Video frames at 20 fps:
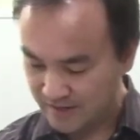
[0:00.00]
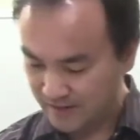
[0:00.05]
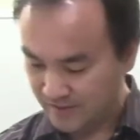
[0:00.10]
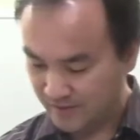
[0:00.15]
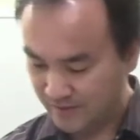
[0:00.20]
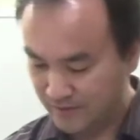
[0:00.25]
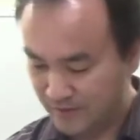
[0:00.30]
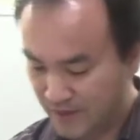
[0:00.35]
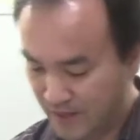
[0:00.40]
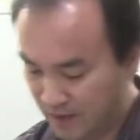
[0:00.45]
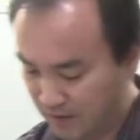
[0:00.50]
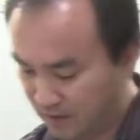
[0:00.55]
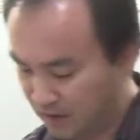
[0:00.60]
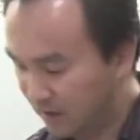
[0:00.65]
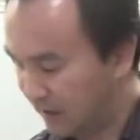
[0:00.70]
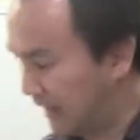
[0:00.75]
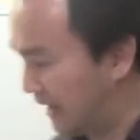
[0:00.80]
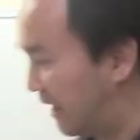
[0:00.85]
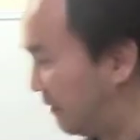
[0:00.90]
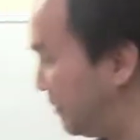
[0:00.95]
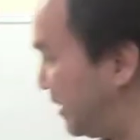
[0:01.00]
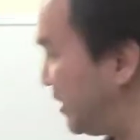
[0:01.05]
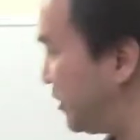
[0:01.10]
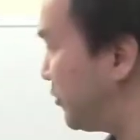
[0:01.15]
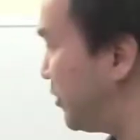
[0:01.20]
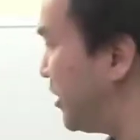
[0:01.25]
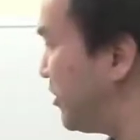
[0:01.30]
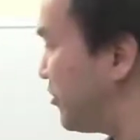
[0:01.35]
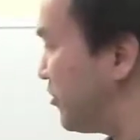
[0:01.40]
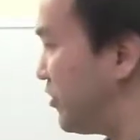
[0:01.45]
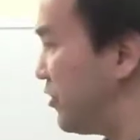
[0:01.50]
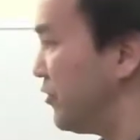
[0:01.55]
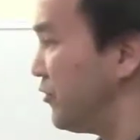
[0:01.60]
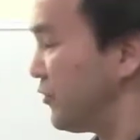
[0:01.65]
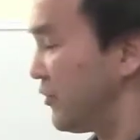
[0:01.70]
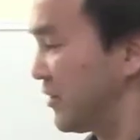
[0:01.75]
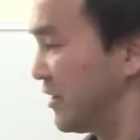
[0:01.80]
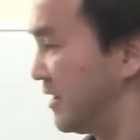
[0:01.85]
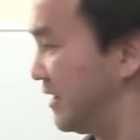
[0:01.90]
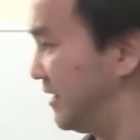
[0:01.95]
So now allow me to
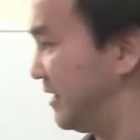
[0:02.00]
introduce